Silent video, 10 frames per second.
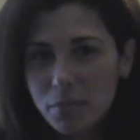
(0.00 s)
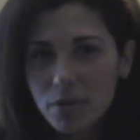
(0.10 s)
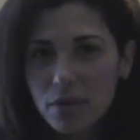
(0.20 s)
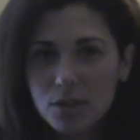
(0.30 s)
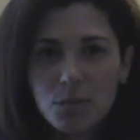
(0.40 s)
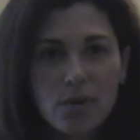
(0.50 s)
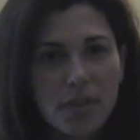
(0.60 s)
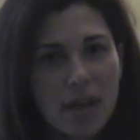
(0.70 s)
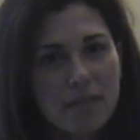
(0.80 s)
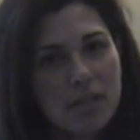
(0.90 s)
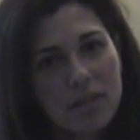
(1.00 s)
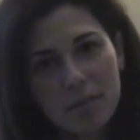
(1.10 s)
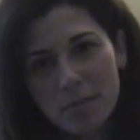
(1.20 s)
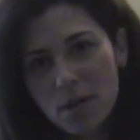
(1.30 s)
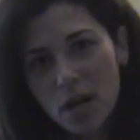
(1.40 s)
people, it's worth having
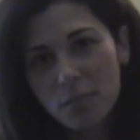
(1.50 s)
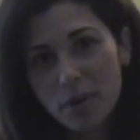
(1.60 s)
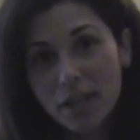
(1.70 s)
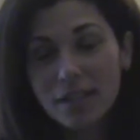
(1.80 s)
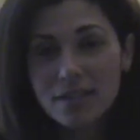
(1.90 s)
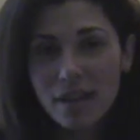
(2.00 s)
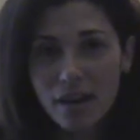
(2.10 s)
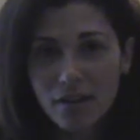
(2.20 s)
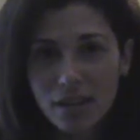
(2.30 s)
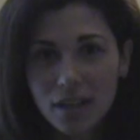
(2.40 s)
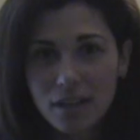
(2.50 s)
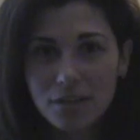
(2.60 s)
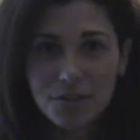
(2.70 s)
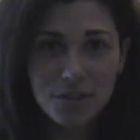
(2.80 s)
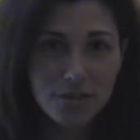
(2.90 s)
some abdominal pain and diarrhea in
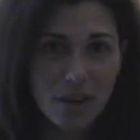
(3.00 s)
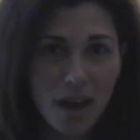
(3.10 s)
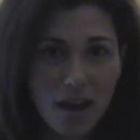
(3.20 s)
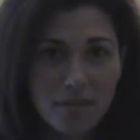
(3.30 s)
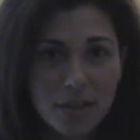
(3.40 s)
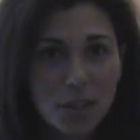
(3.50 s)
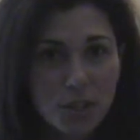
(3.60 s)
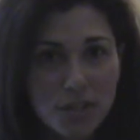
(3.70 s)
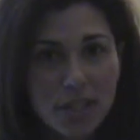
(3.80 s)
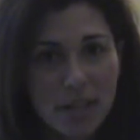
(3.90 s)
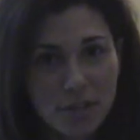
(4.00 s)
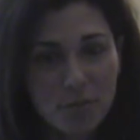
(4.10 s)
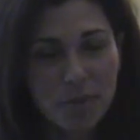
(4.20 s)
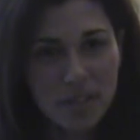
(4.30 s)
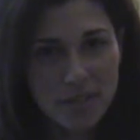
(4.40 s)
order to have a good slice
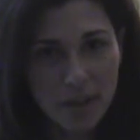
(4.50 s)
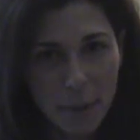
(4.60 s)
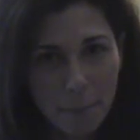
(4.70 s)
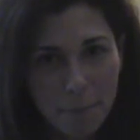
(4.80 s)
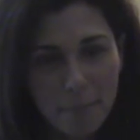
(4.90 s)
of pizza.